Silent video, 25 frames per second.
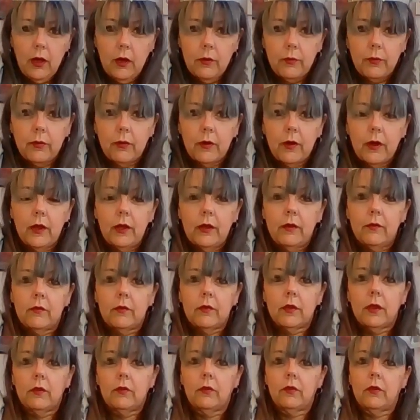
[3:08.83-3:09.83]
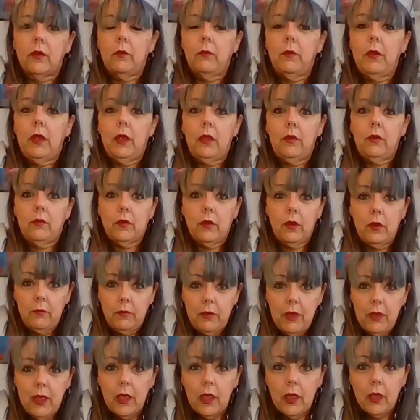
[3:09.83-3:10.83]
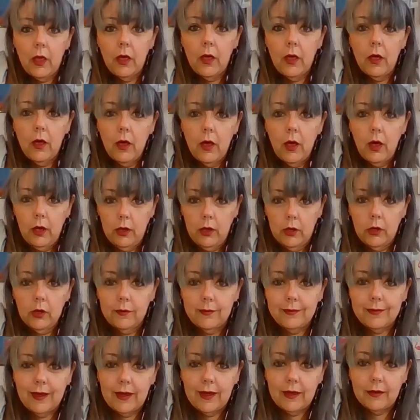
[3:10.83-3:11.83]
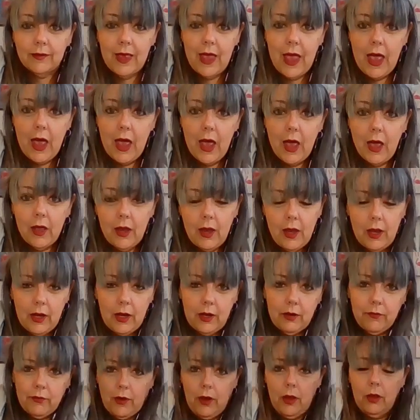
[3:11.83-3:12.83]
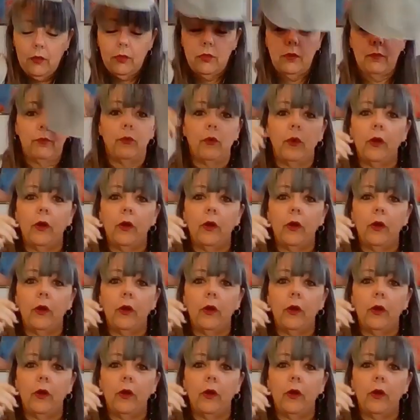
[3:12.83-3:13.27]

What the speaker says: upright and stuff. So, I mean, it's going to be a good size hat. And I've got the